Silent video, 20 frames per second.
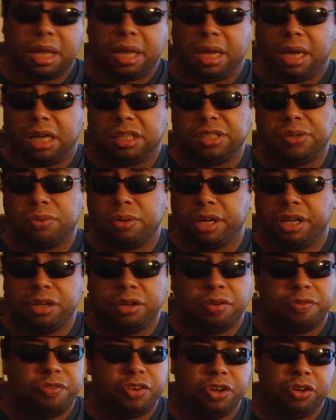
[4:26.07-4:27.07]
And I do want
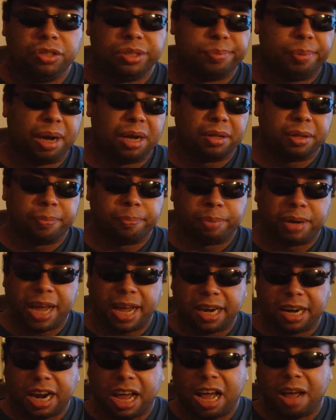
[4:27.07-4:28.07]
give you views about
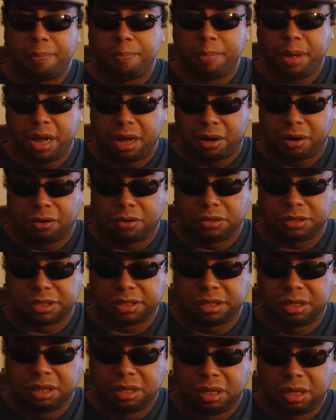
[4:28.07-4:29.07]
Black Lives Matters
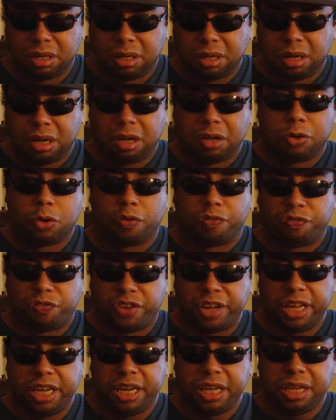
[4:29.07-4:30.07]

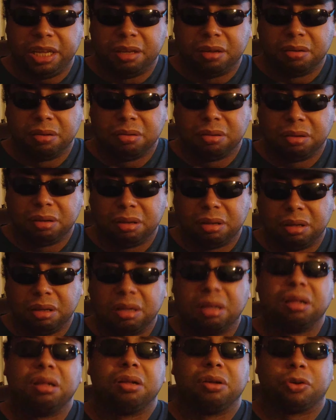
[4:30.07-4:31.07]
graffiti
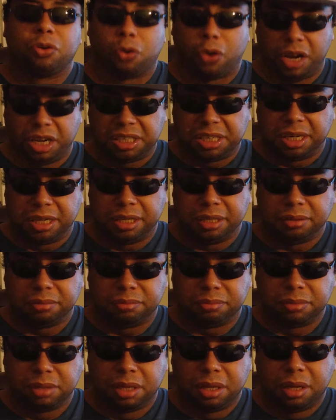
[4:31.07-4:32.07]
gracious
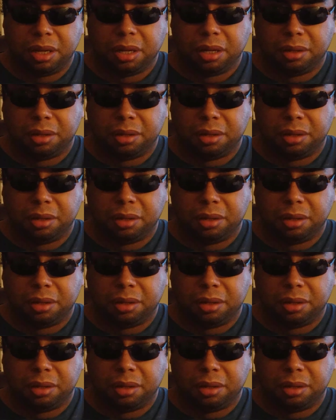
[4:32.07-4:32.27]
to do.